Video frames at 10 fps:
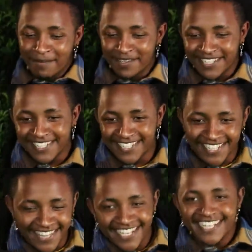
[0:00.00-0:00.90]
we
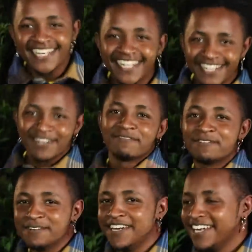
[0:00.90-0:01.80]
testing the degree of
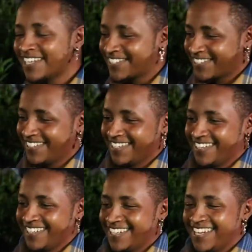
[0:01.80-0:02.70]
goodness?
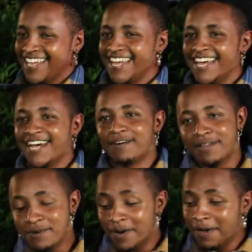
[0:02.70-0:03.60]

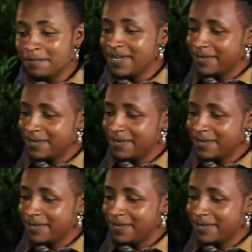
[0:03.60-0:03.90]
Unajua mimi